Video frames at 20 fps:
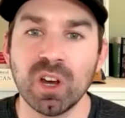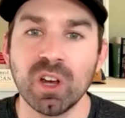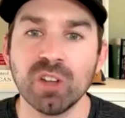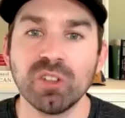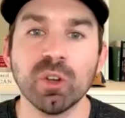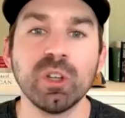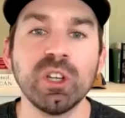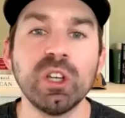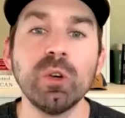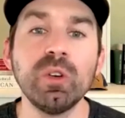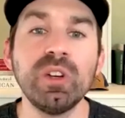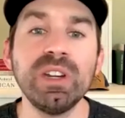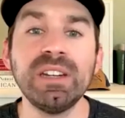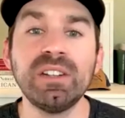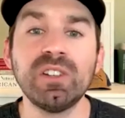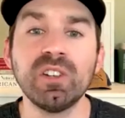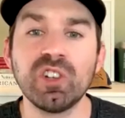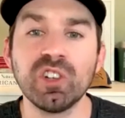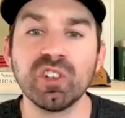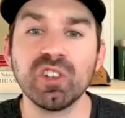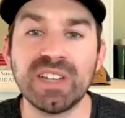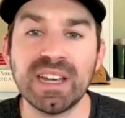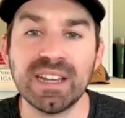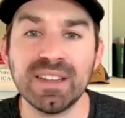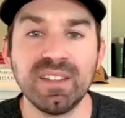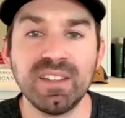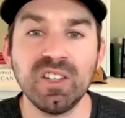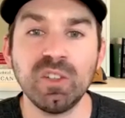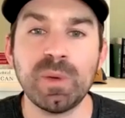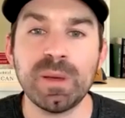So you need to just get
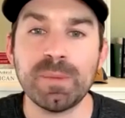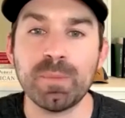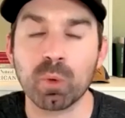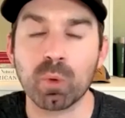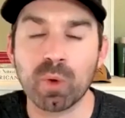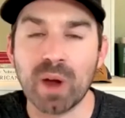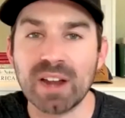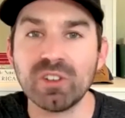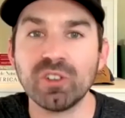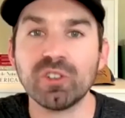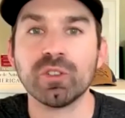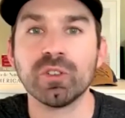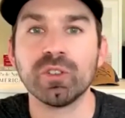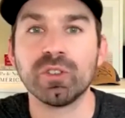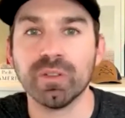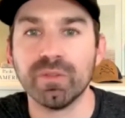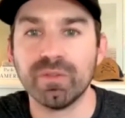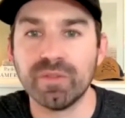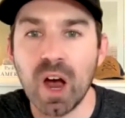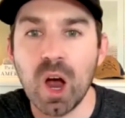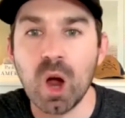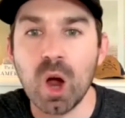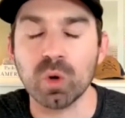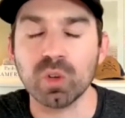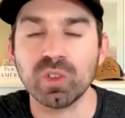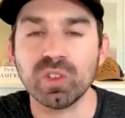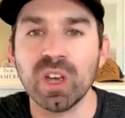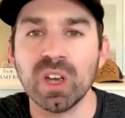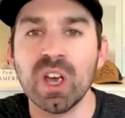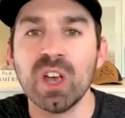these people registered to
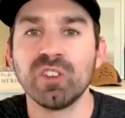vote